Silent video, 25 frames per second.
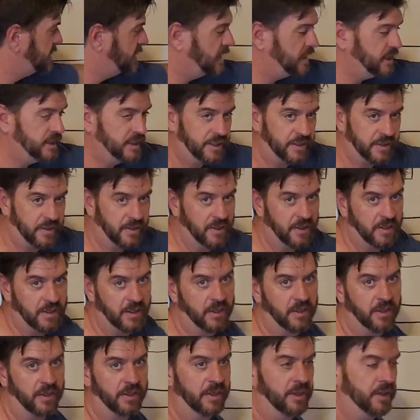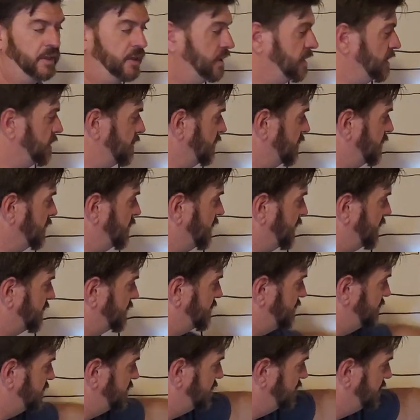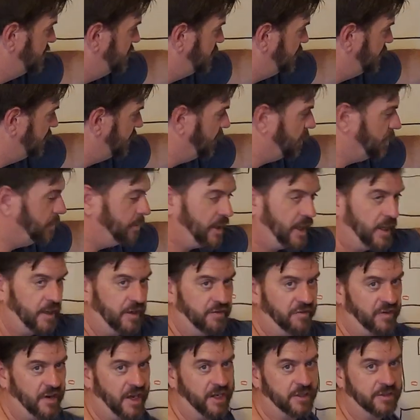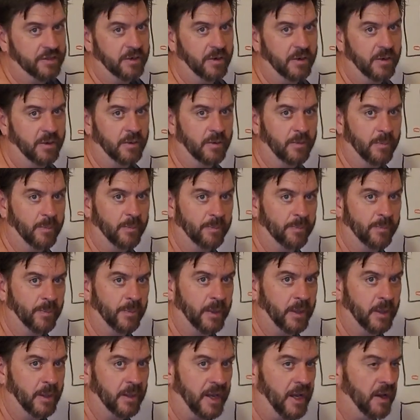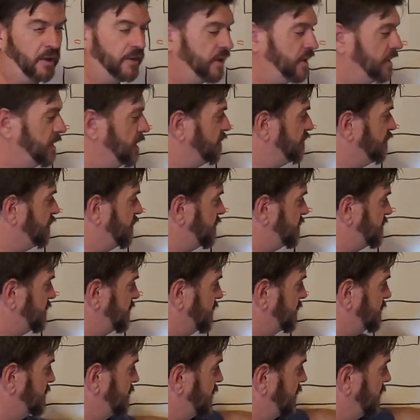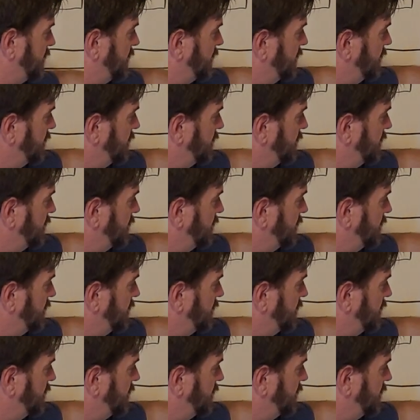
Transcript: this HUD cert, it's still a manufactured home. Now, the difference is